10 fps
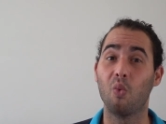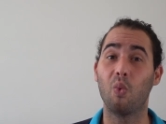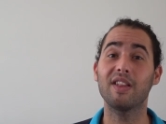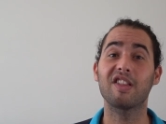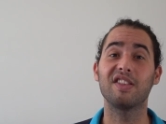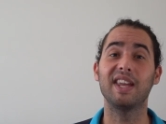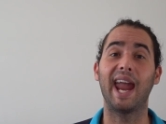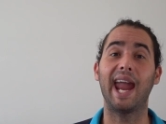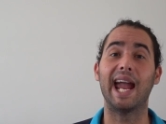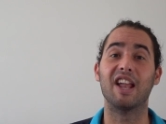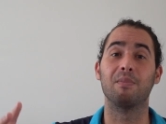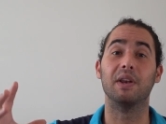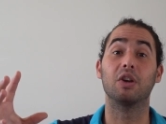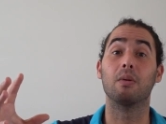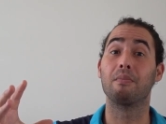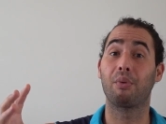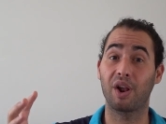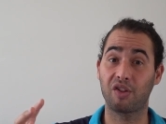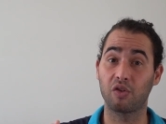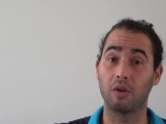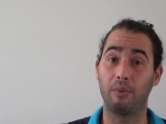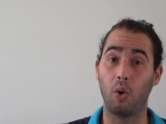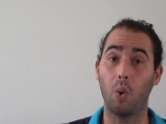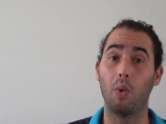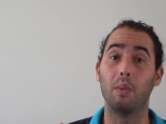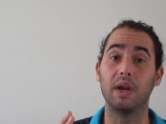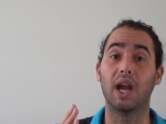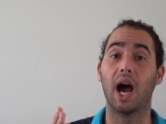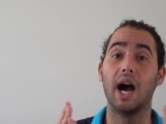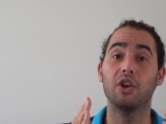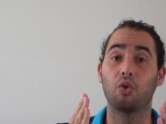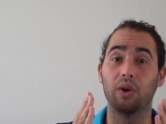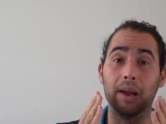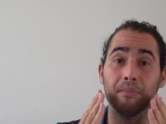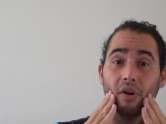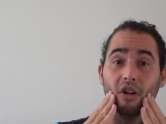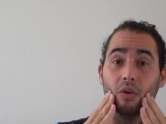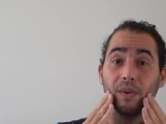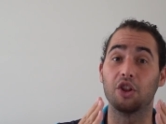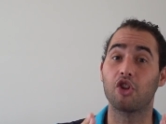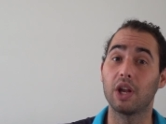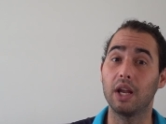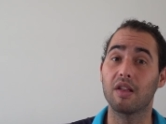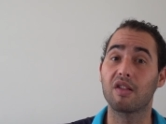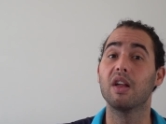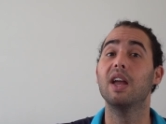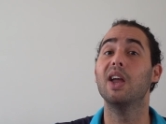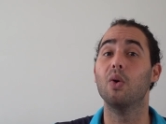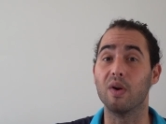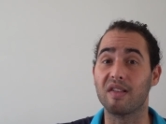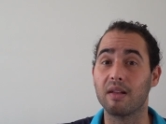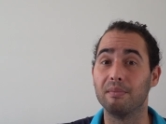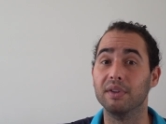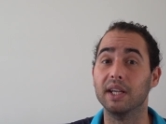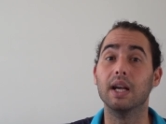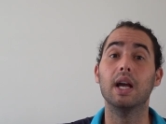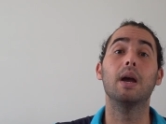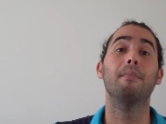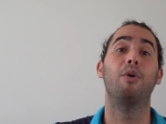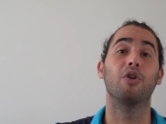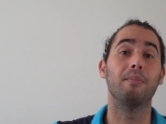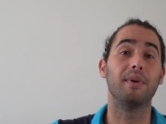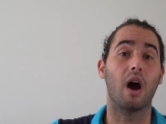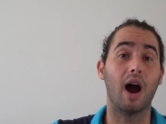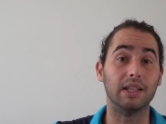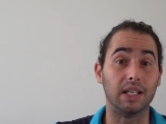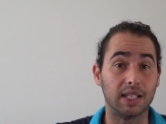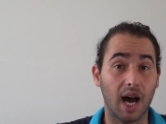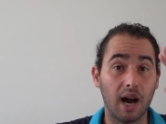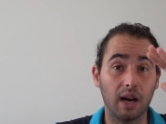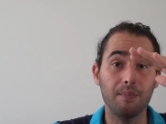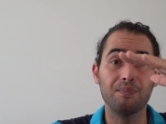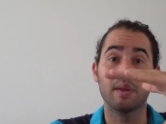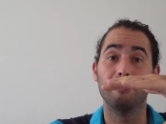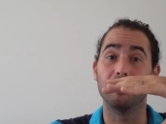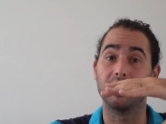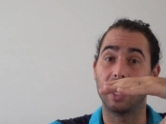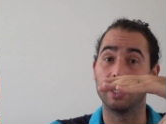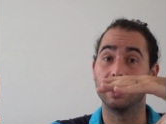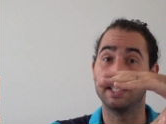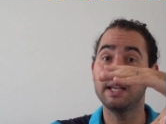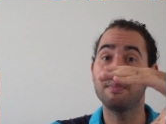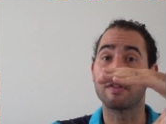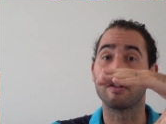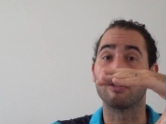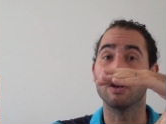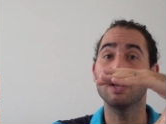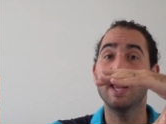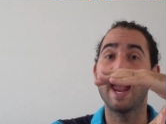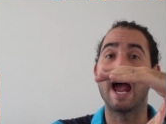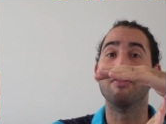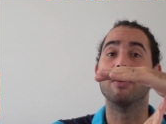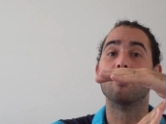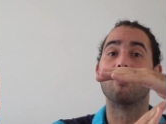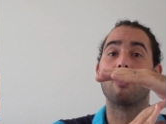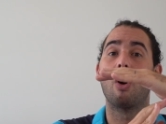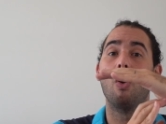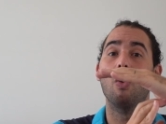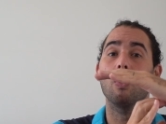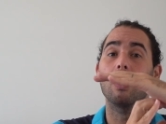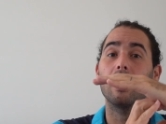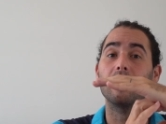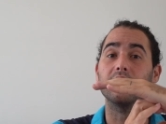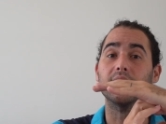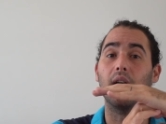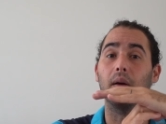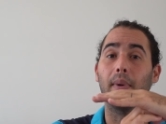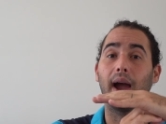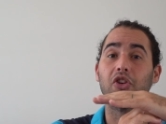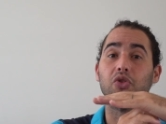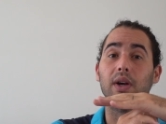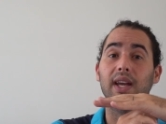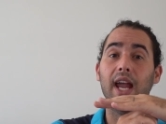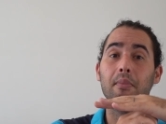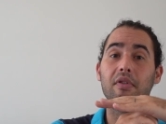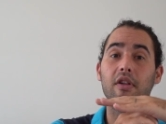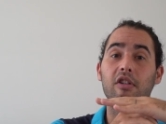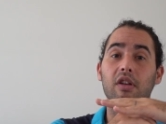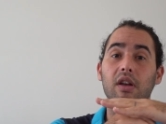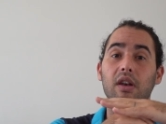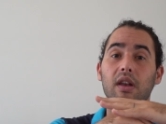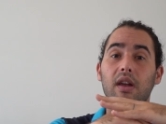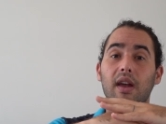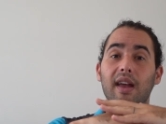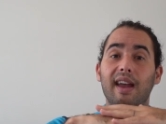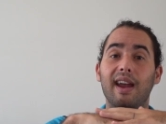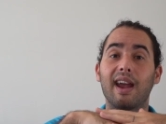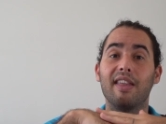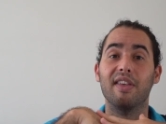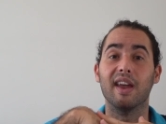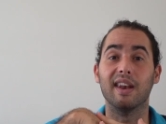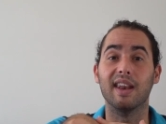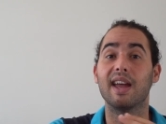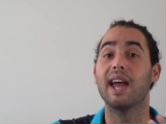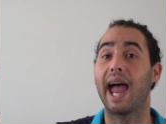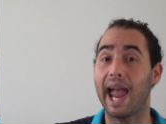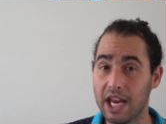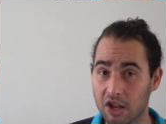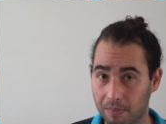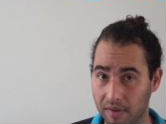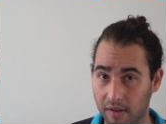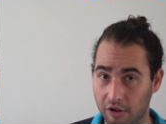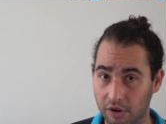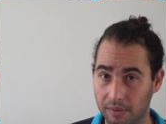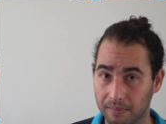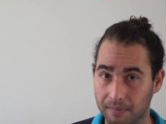once the air has been compressed to the point where we can't create pressure with the cheeks, we simply put it behind the tongue, put the tongue in a T position, and then roll the tongue back to a K position, and then a H position.